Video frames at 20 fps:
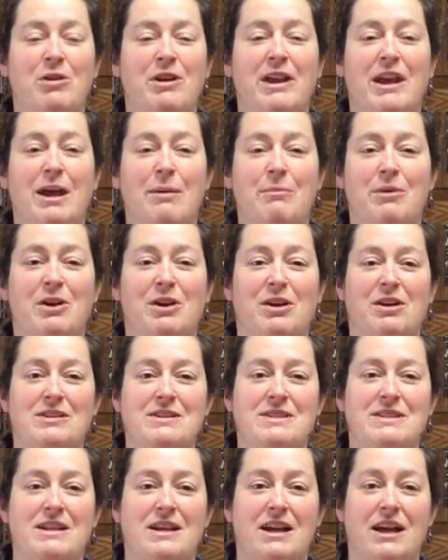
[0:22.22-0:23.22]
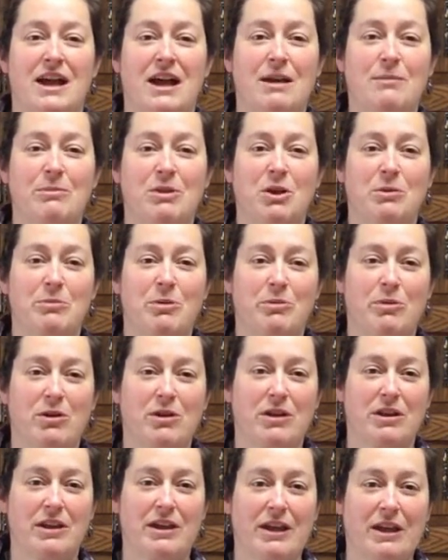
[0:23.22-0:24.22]
Roggenkamp girls. I'm Loma
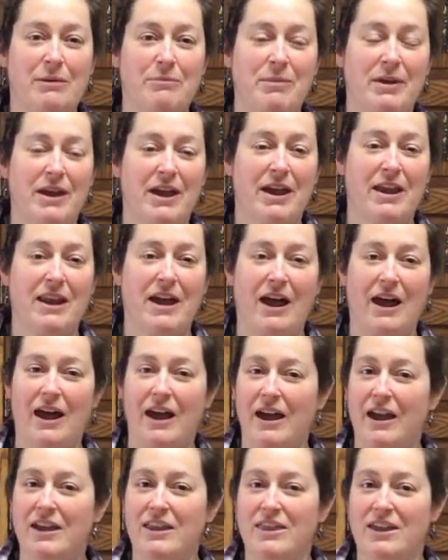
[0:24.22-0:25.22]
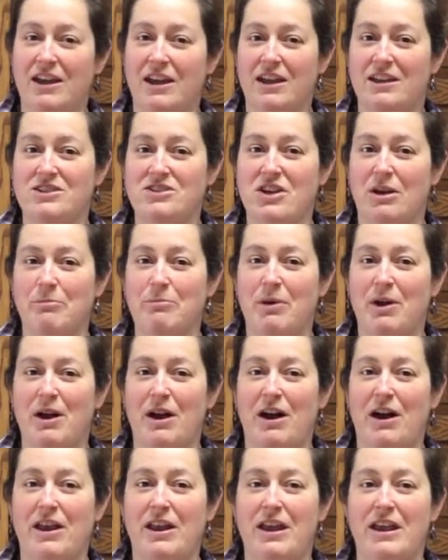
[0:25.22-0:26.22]
Roggenkamp, and I thought I'd jump
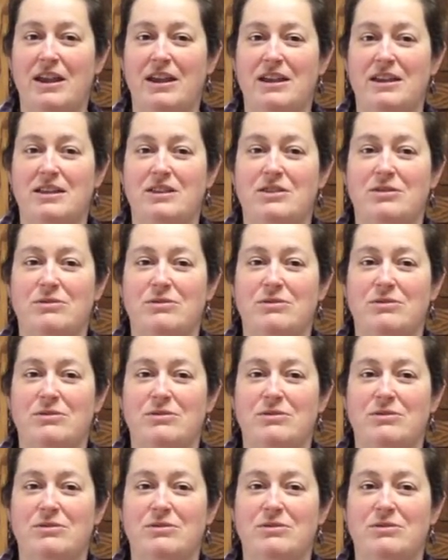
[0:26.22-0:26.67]
on and